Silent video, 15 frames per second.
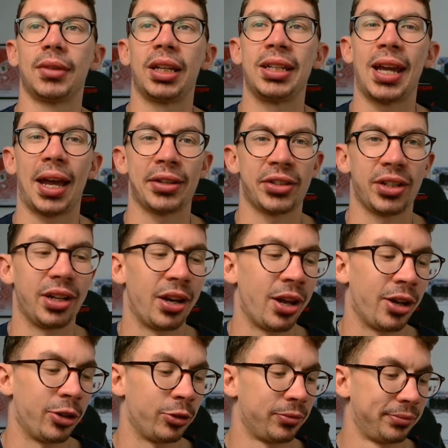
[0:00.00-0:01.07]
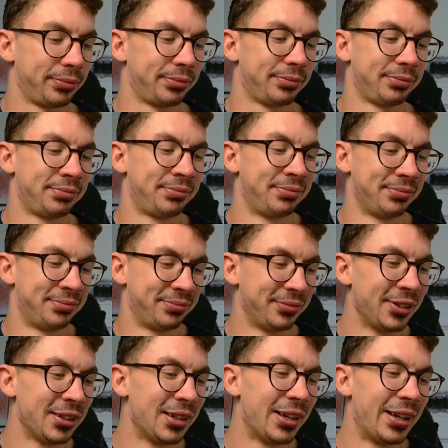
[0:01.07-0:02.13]
Yes and no. It's
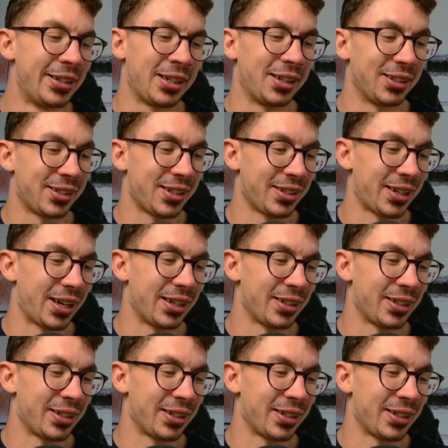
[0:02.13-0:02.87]
hard to say,